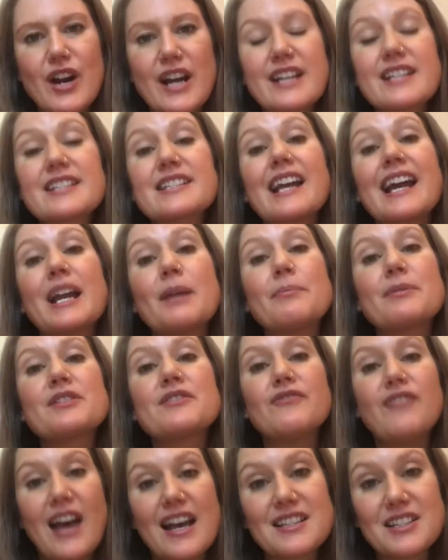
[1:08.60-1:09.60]
are trying to
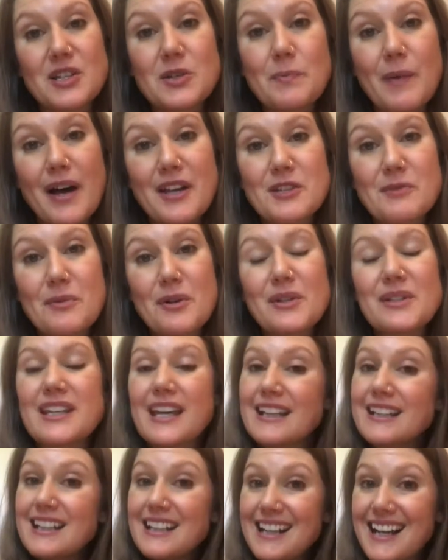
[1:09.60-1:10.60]
sign up as fast as
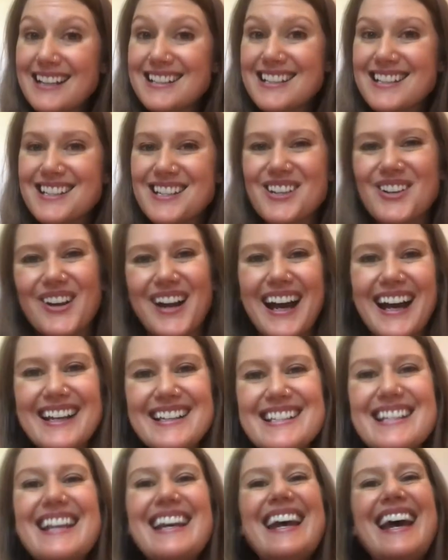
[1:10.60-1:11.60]
possible and get connected to
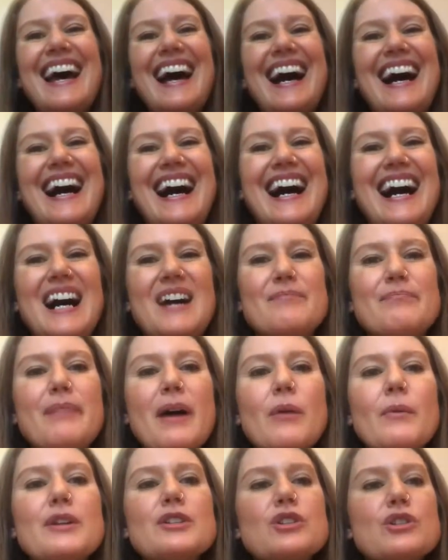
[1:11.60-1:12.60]
you guys.
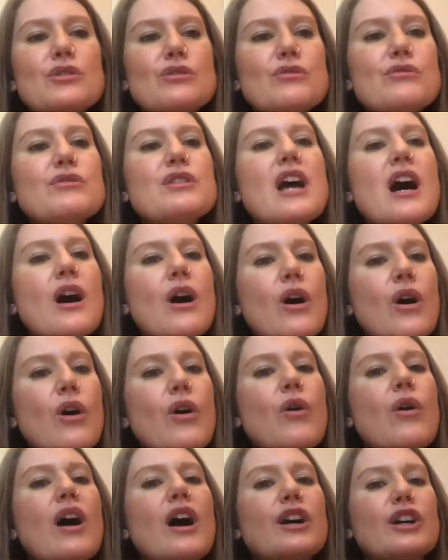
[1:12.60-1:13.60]
But we do
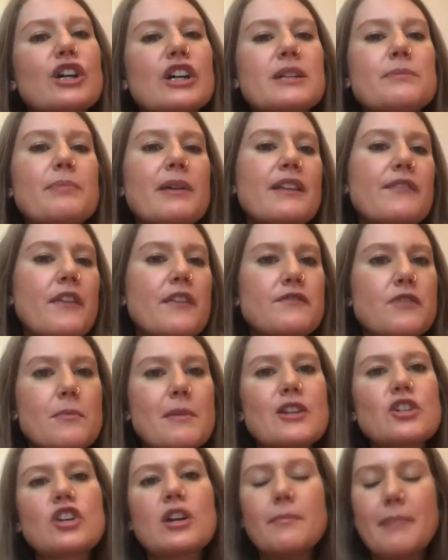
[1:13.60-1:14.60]
know a good bit
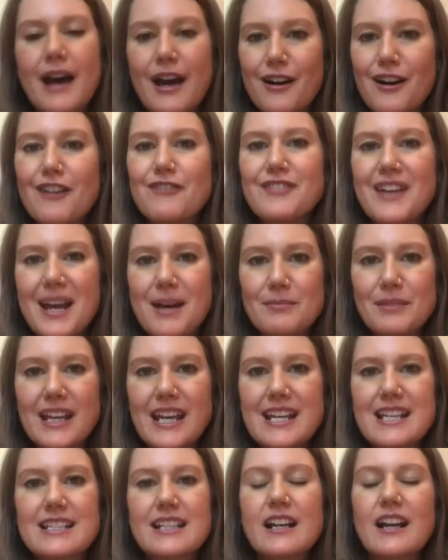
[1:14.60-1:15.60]
of information about our
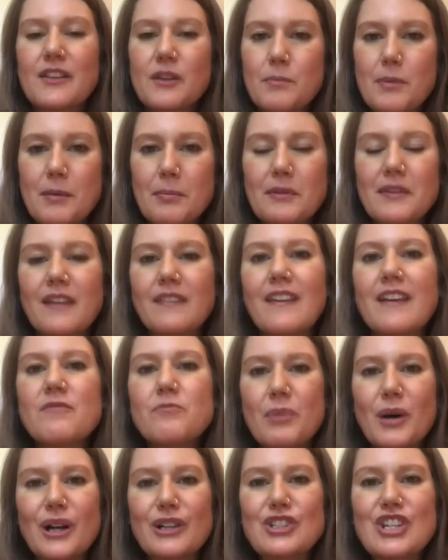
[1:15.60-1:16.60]
families and other people
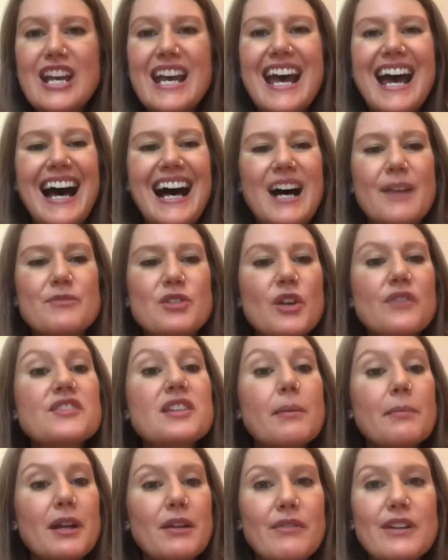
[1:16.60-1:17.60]
that they've booked.
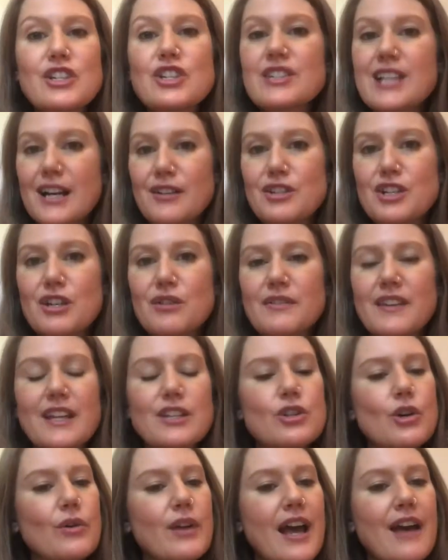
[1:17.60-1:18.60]
So if somebody reaches out
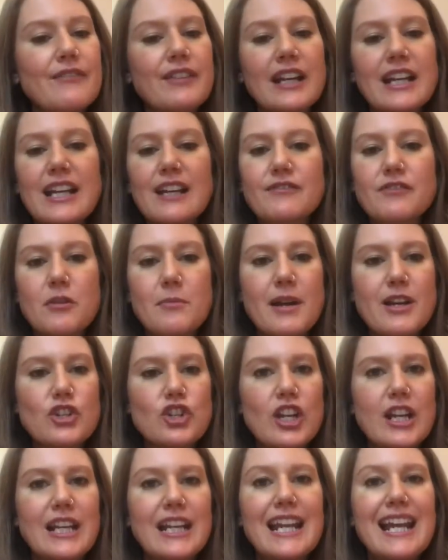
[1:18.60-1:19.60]
to you and they don't have any
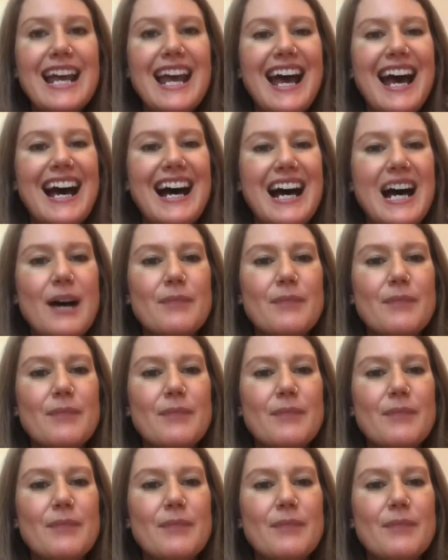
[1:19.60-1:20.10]
information,